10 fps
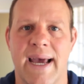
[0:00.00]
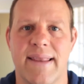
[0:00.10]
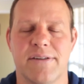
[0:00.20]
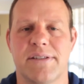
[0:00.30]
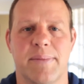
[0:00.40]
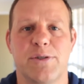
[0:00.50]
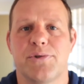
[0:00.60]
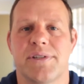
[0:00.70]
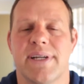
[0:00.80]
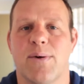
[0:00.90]
And there's some
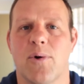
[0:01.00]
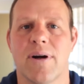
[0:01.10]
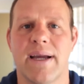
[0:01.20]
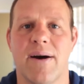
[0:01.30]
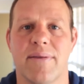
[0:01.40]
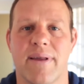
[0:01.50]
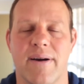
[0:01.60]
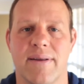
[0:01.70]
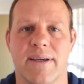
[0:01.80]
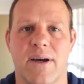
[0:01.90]
interesting work out
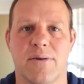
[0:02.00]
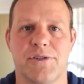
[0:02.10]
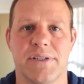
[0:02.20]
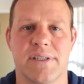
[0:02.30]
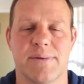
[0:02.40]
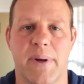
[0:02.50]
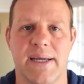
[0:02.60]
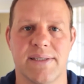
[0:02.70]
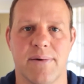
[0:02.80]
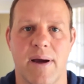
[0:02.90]
there in the coaching
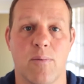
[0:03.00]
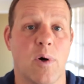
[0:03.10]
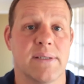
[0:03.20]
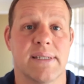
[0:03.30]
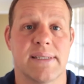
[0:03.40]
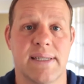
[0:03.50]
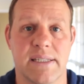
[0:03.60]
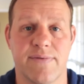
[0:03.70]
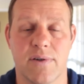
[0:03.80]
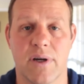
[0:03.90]
space around what
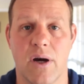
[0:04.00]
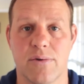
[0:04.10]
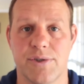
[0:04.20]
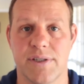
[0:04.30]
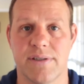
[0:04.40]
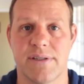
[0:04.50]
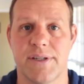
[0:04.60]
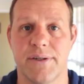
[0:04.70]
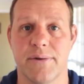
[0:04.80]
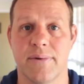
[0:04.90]
successful coaches
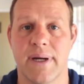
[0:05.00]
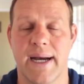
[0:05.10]
do.